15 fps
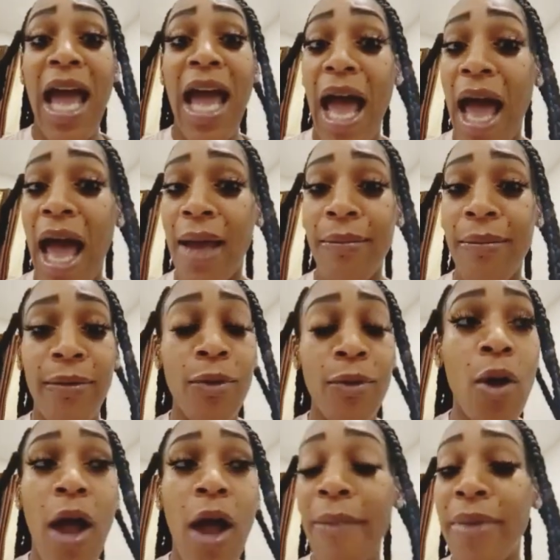I've
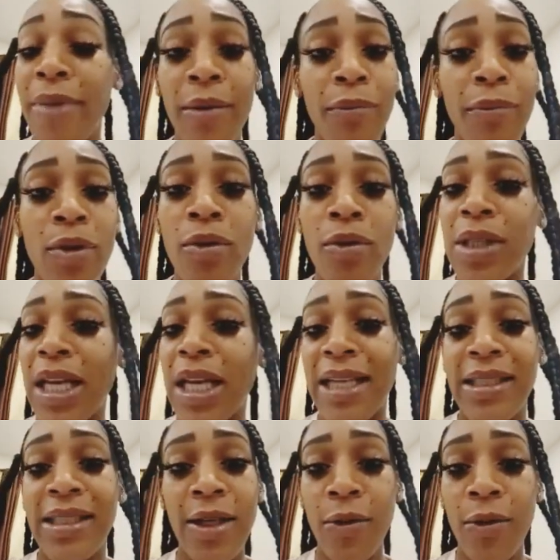been abused and I
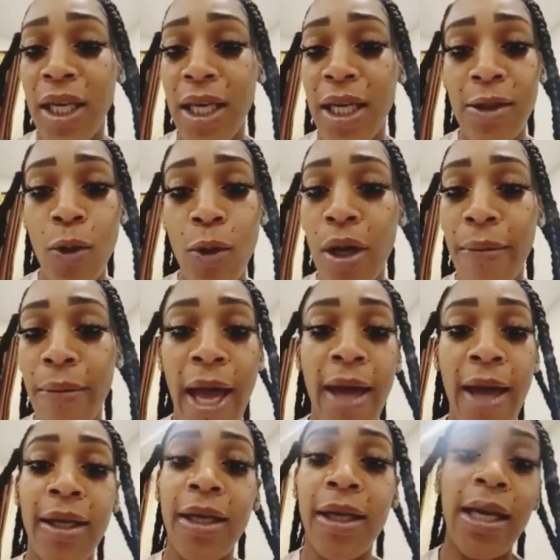still can't talk
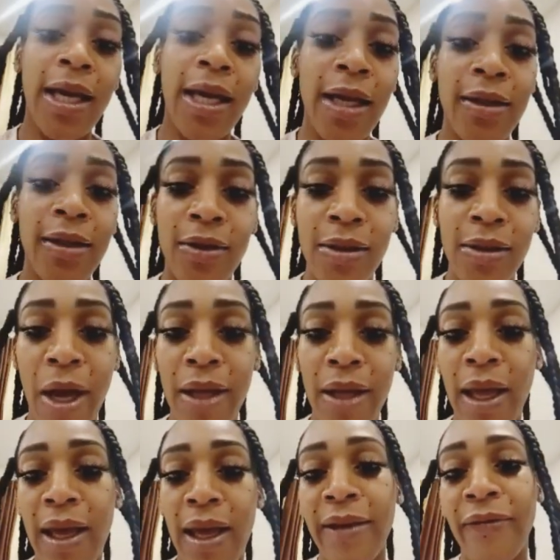about it. It hinders my
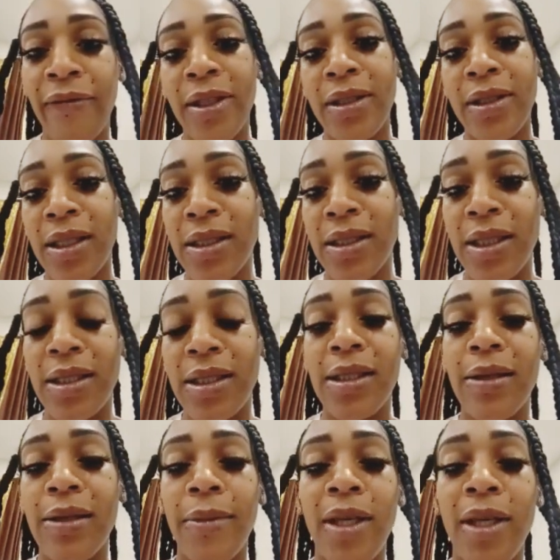life. It does this
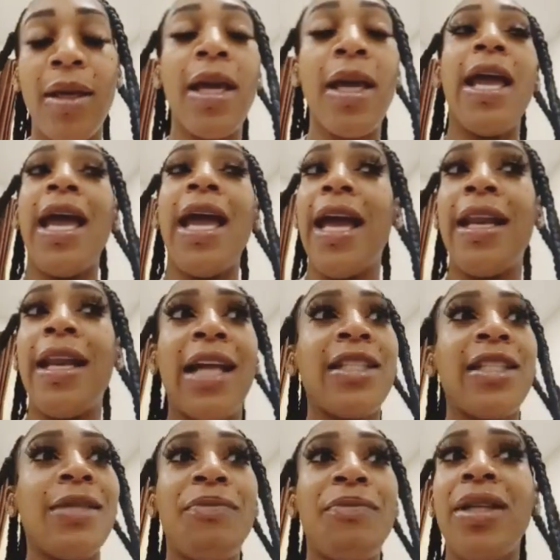to me. And I
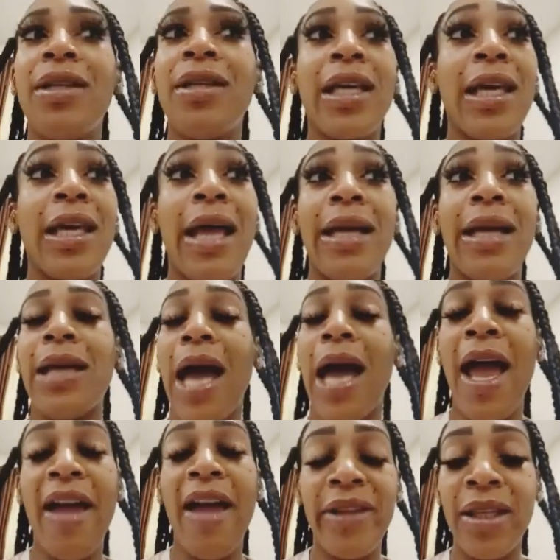just be looking like, I
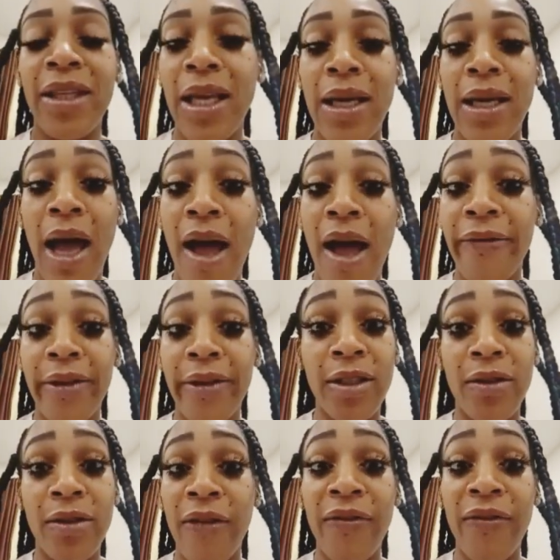have to thank God for the
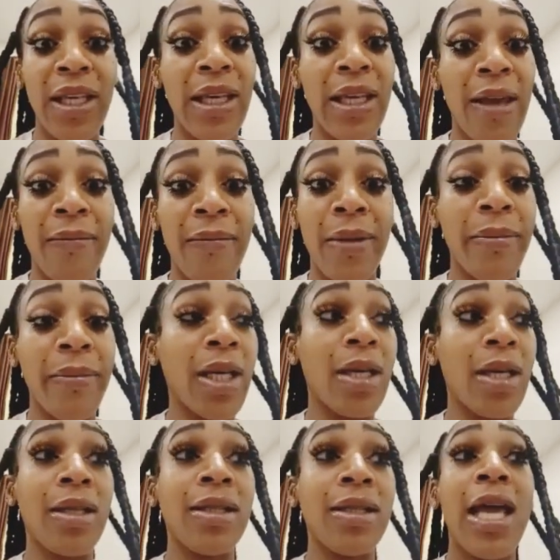strength he gave me,
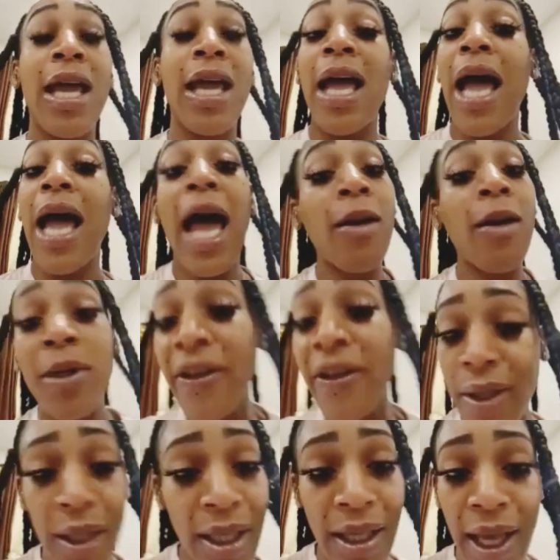because I don't
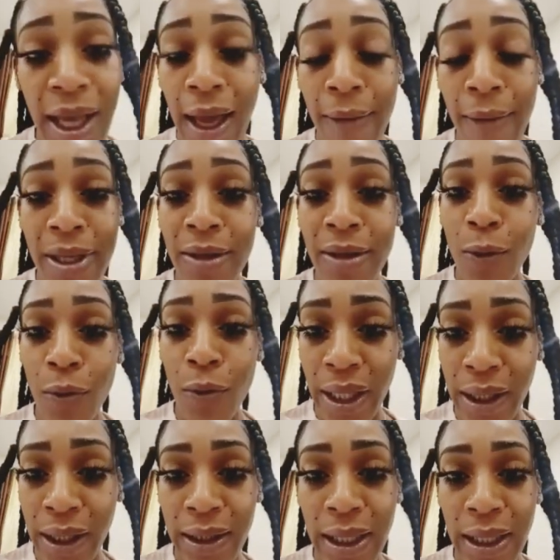even look like I've been through
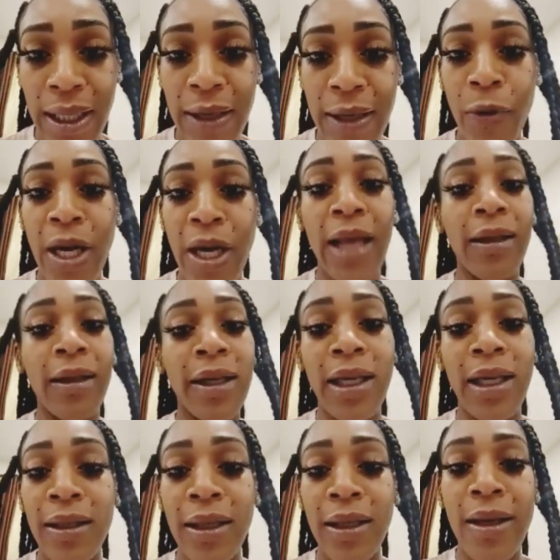anything. And when I look
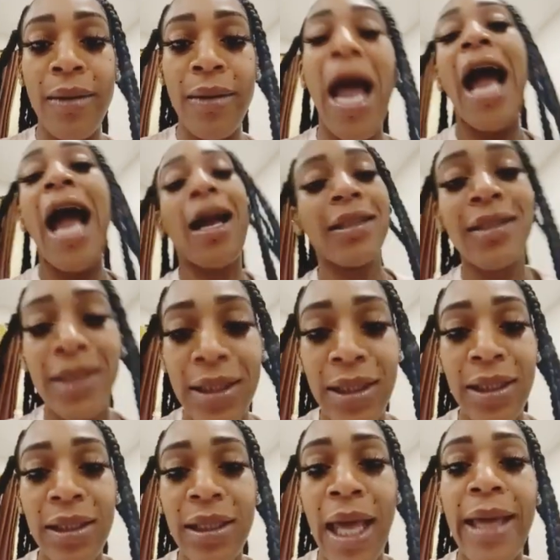at them, I could
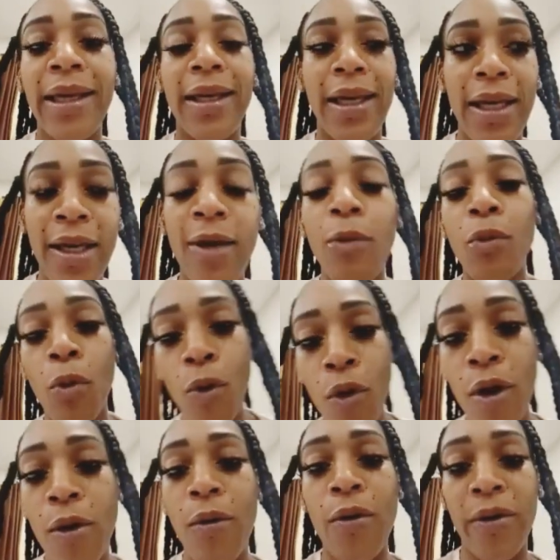see like it
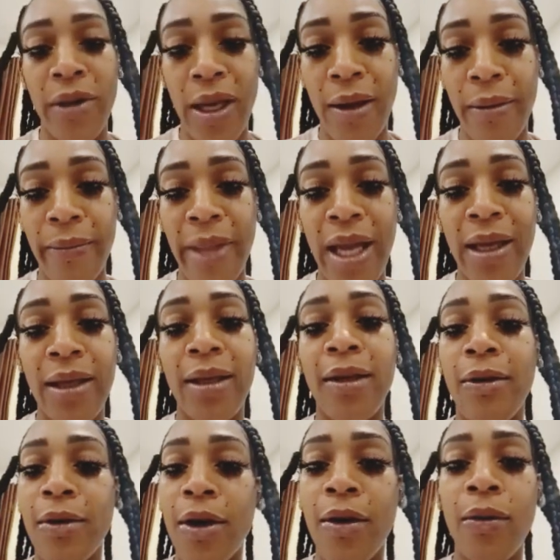wore on them. Like, mm-hmm.
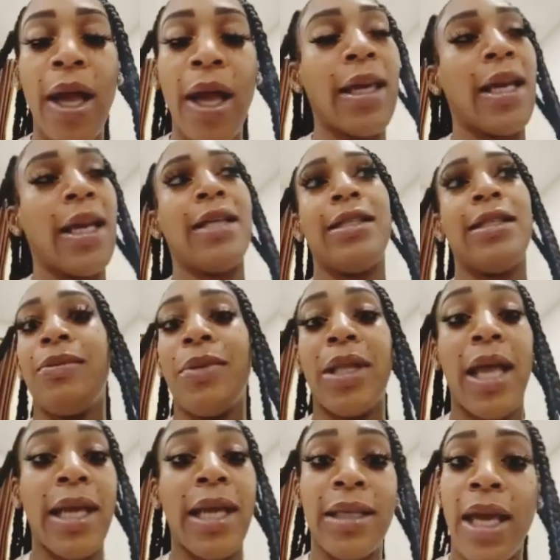you know, like, and I just be
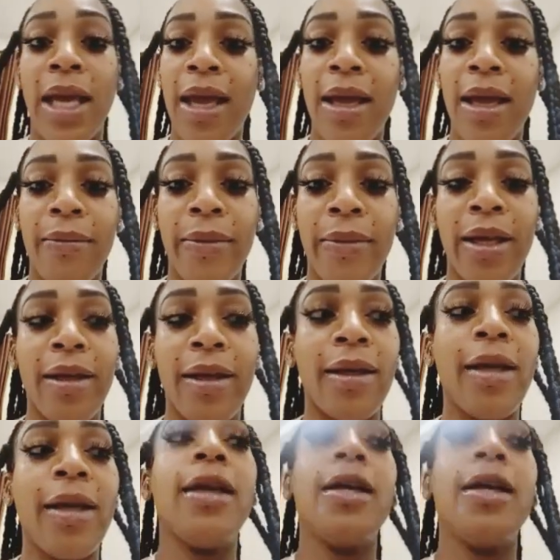like, damn, like,
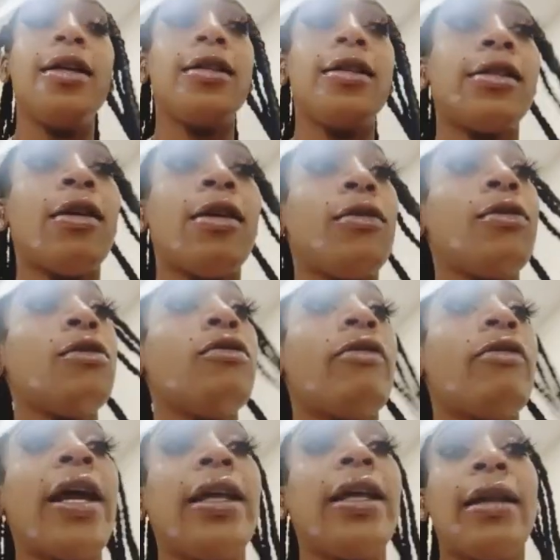so yeah. You're
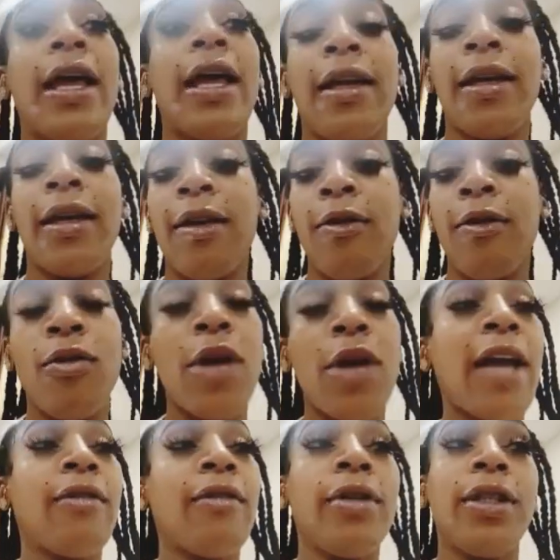right. Like, you
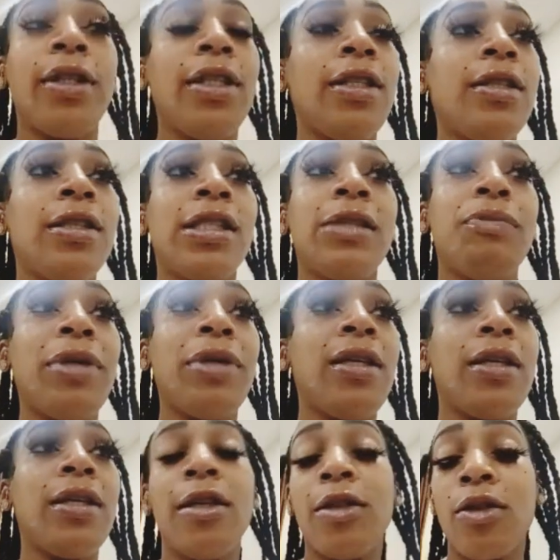got to really
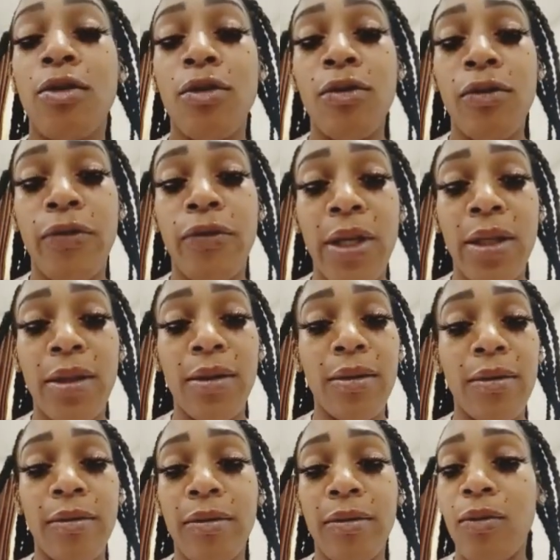speak your truth,
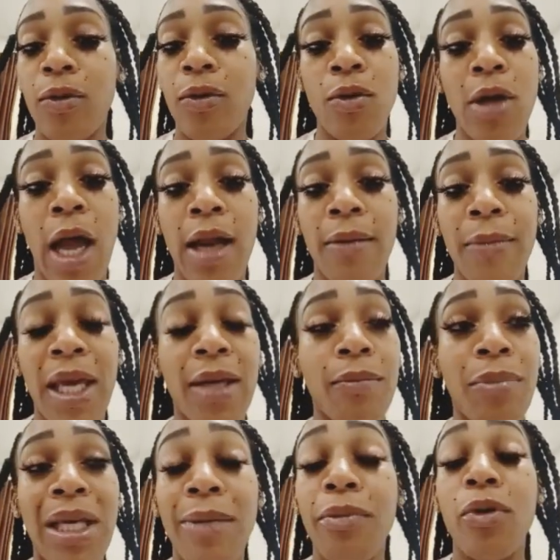and you got to mm-hmm.
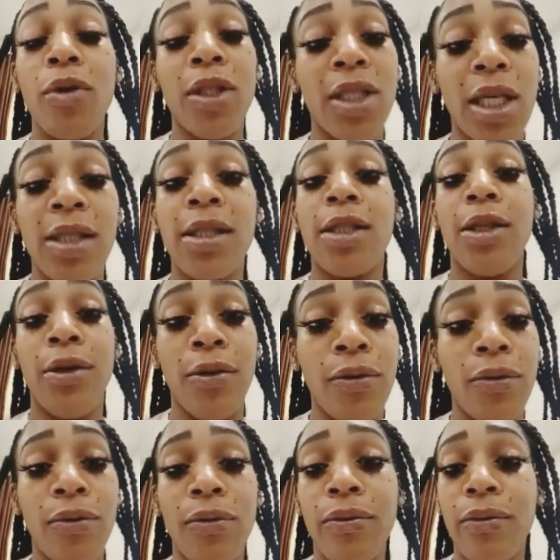make people adjust to
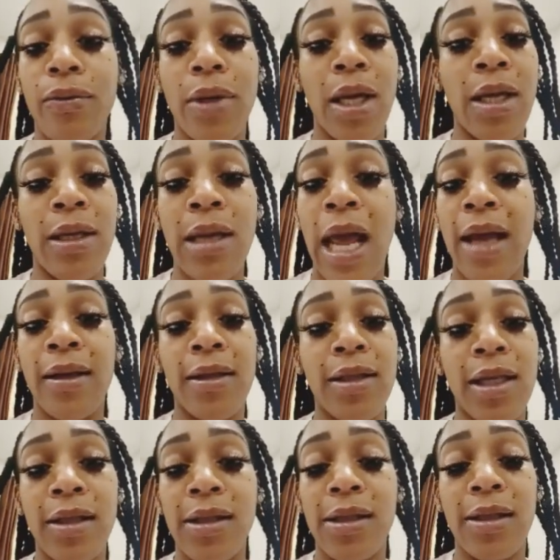you and yeah. not
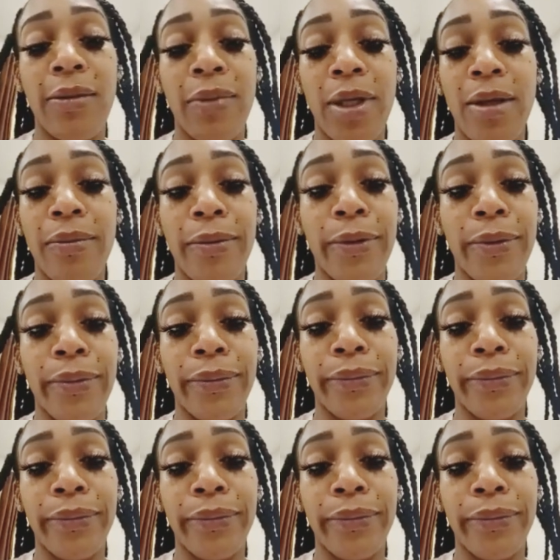adjust to people.